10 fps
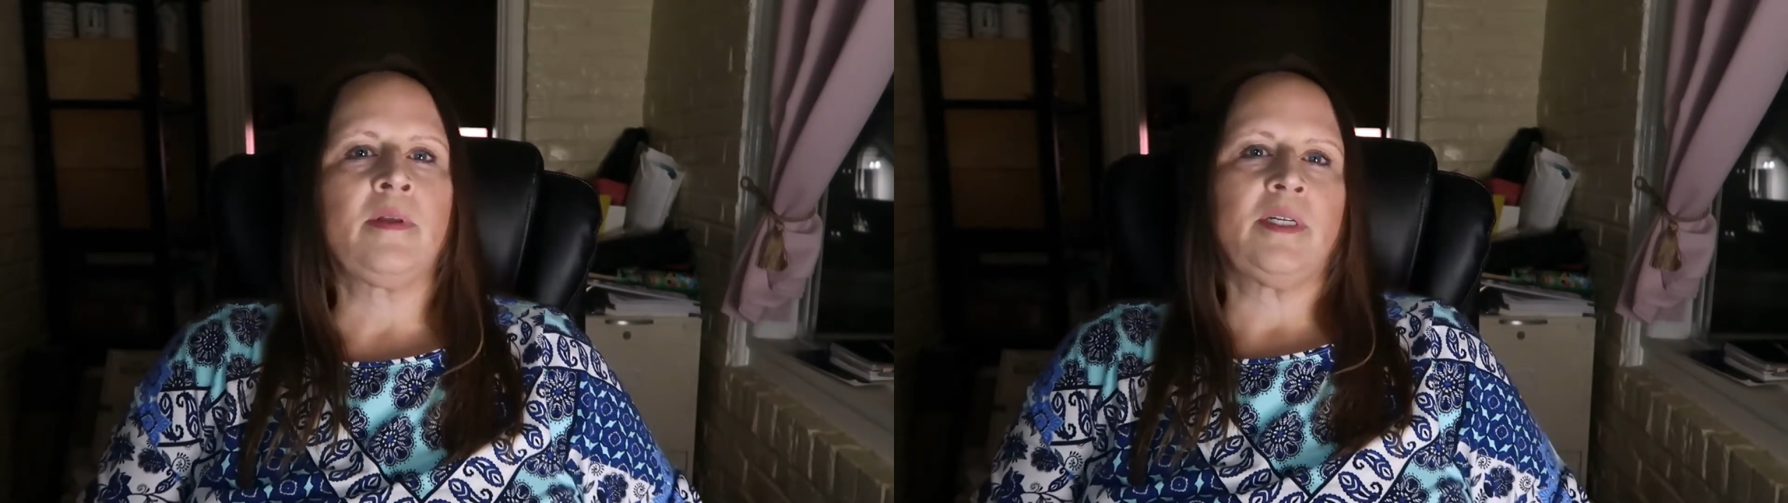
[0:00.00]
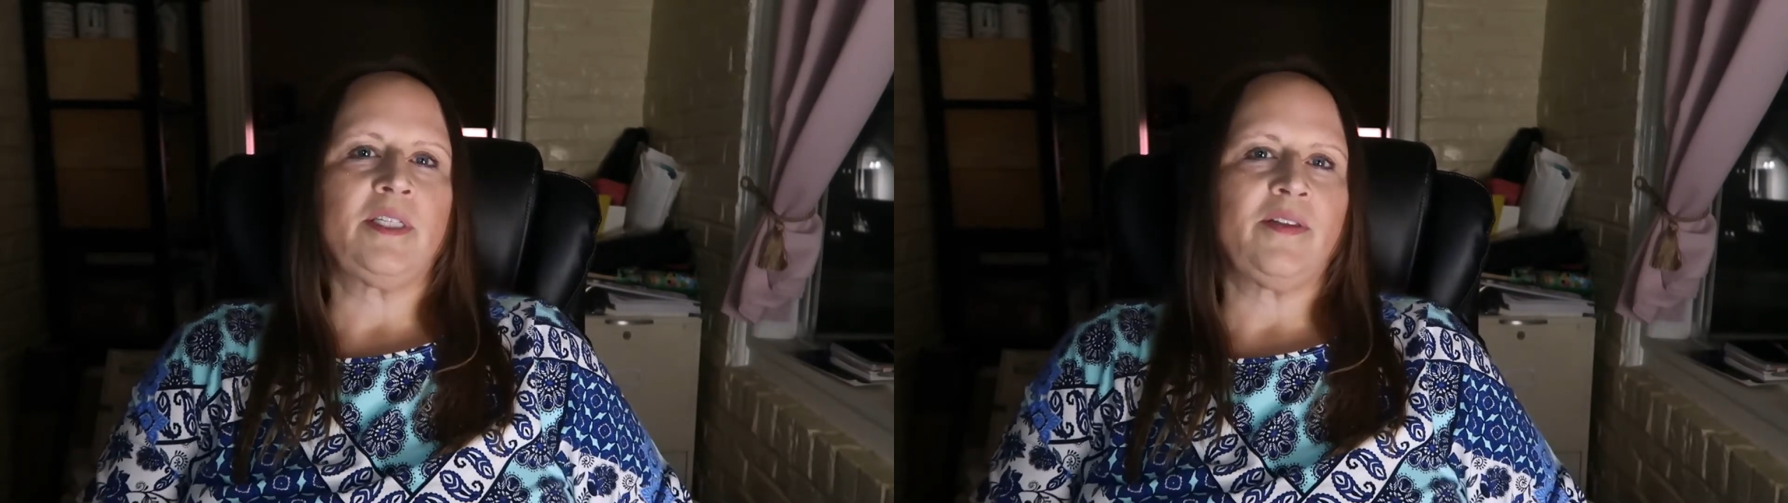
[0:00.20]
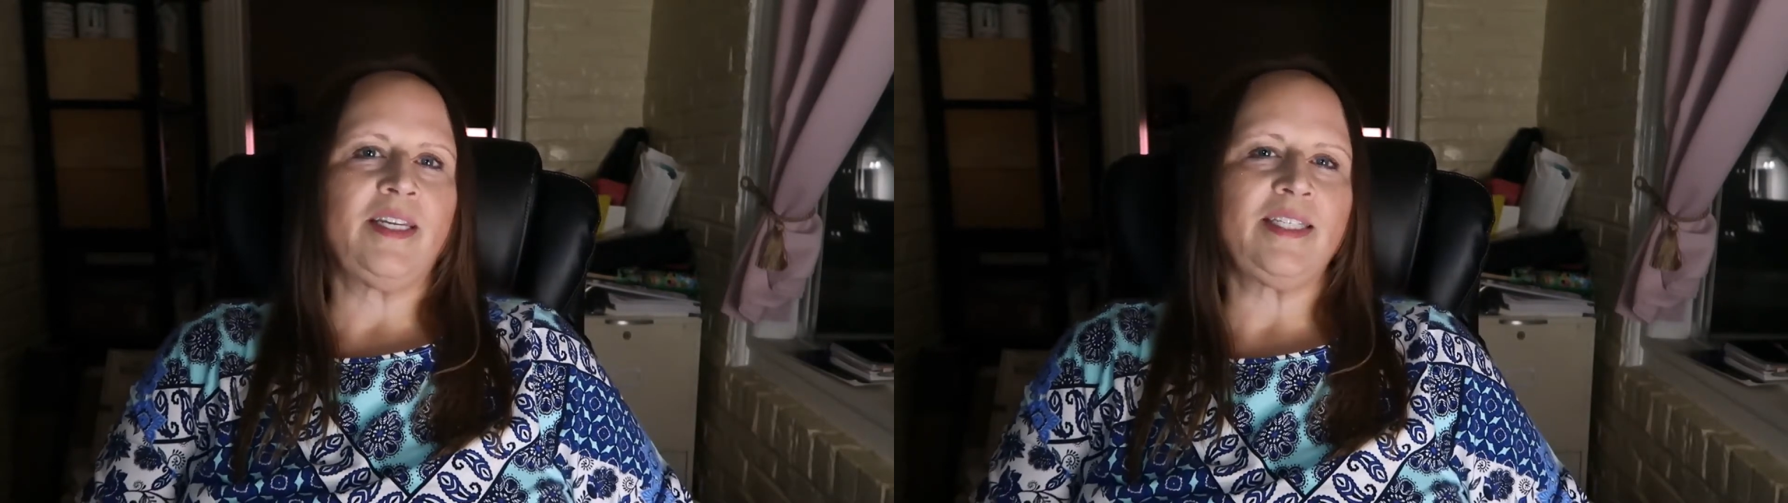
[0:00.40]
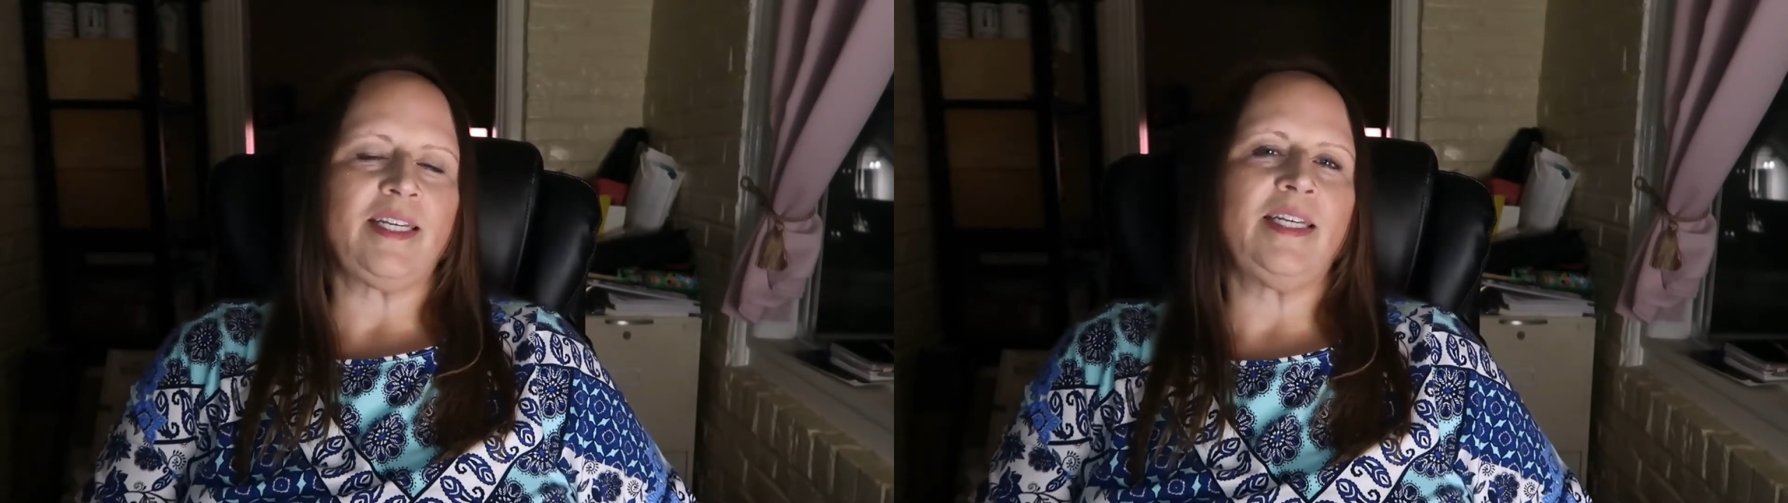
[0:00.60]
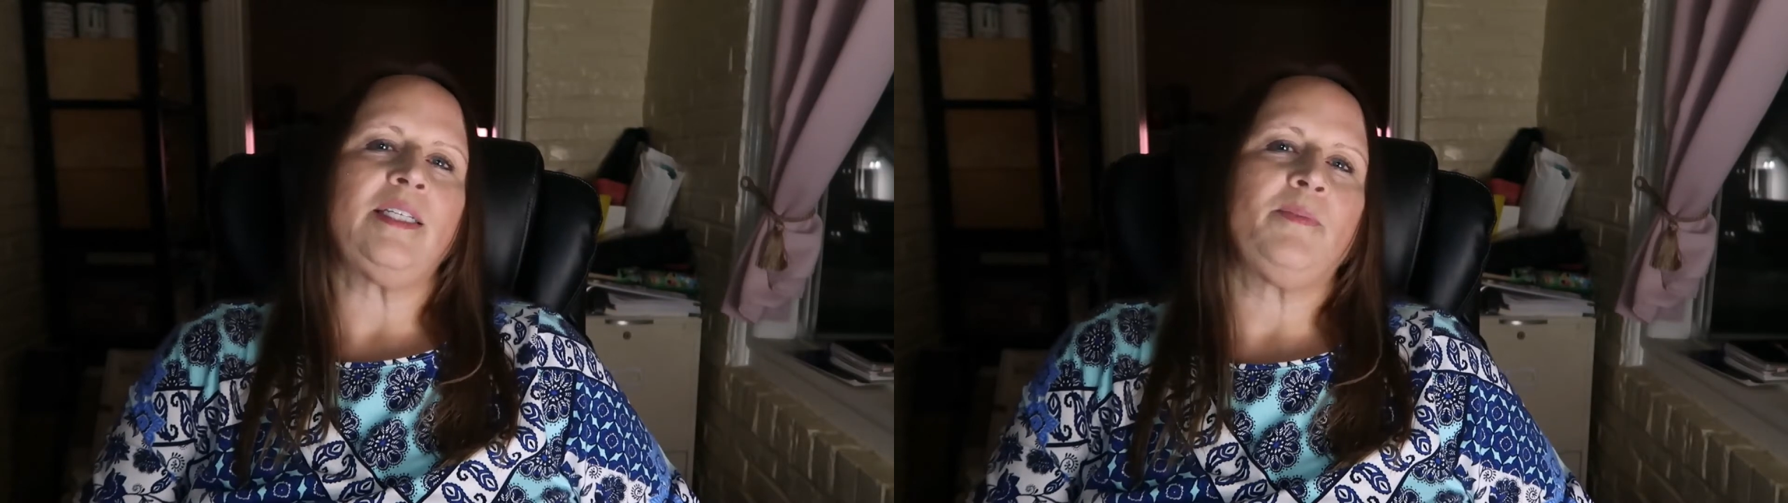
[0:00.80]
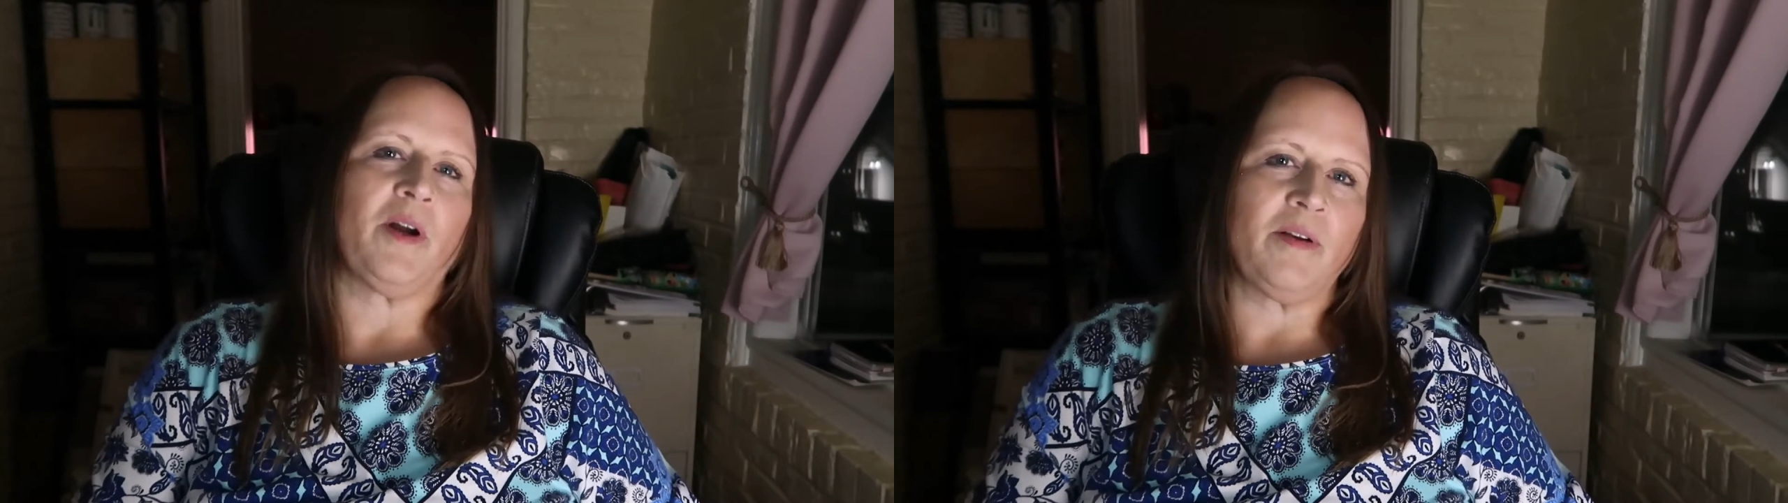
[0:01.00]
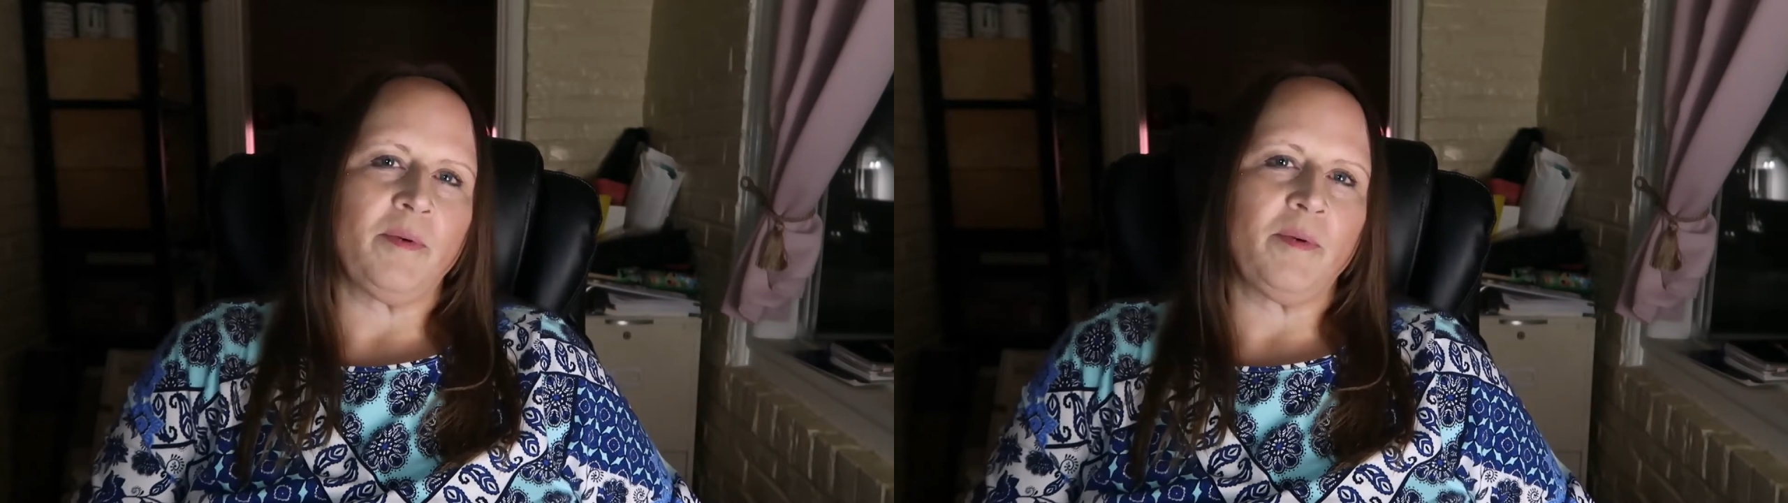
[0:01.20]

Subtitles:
So this is part of